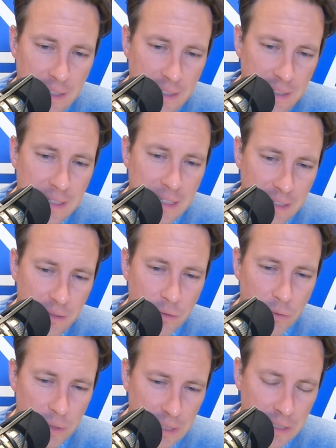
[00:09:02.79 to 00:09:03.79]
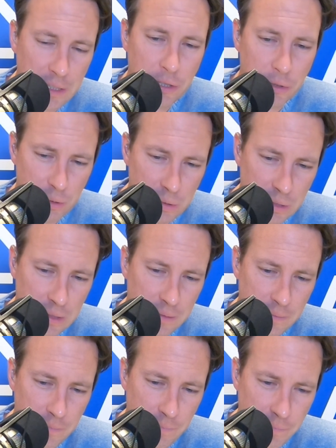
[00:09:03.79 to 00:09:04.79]
is it really
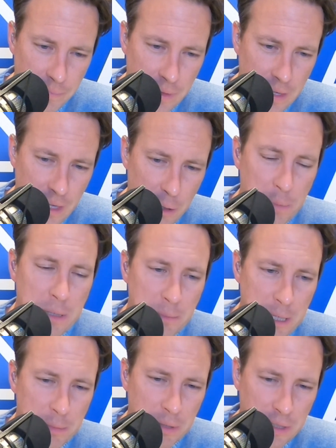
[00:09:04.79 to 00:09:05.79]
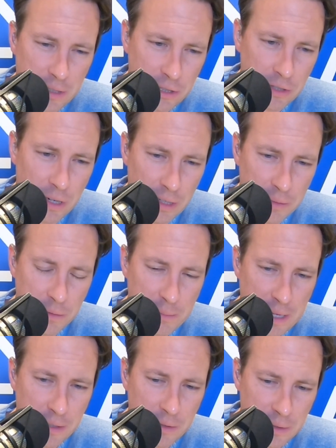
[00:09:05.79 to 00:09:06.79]
truly helping people that are struggling
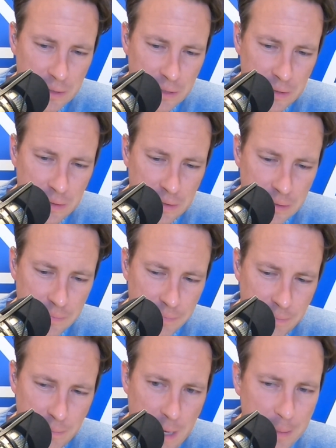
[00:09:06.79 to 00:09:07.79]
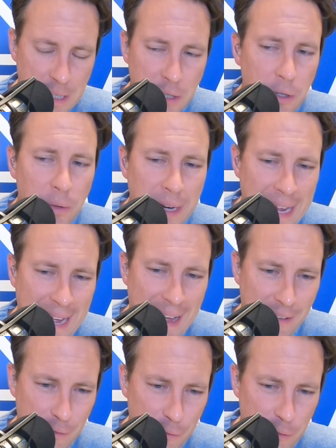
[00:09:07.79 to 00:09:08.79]
with medical issues, maybe that don't
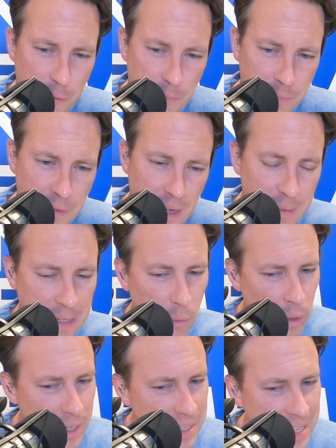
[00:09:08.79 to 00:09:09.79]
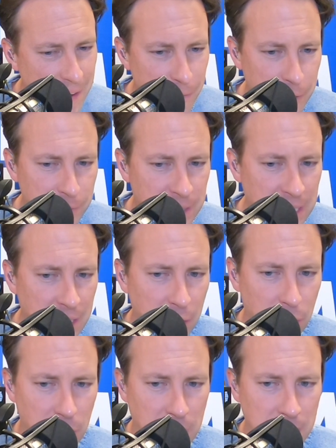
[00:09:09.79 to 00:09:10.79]
have? I mean, where does that 15
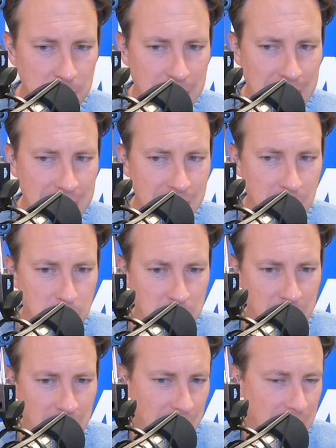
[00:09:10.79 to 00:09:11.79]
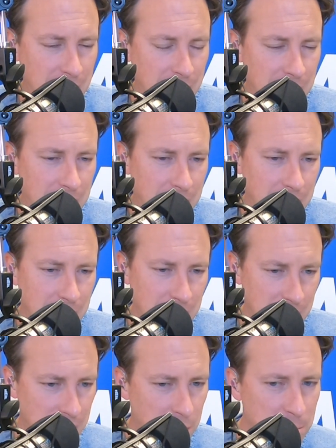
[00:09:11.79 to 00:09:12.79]
year old come back into play?
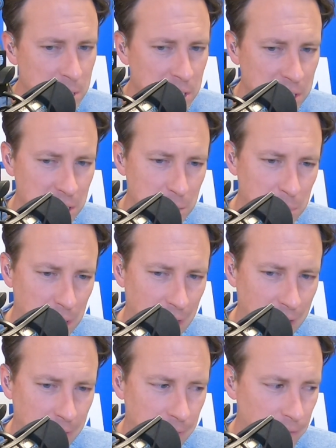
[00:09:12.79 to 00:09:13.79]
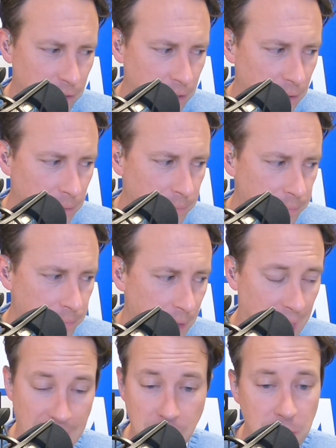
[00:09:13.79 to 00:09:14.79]
Is it a missions play for you?
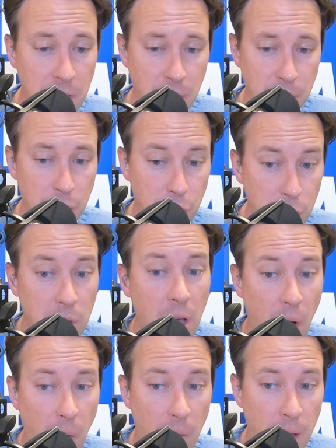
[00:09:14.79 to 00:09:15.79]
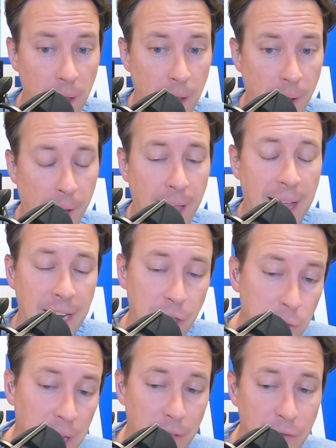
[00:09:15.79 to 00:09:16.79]
I don't know. You know.
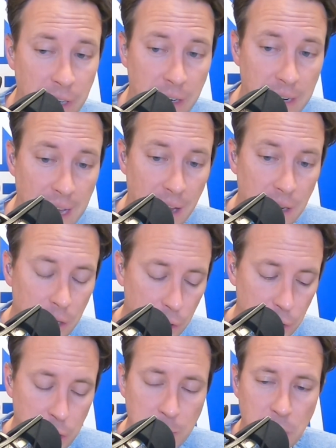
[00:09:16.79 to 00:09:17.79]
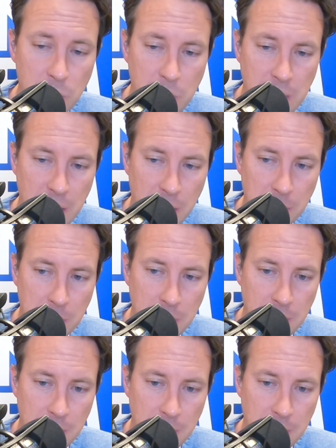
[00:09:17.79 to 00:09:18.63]
And you got to figure it out. Who do you most want to help?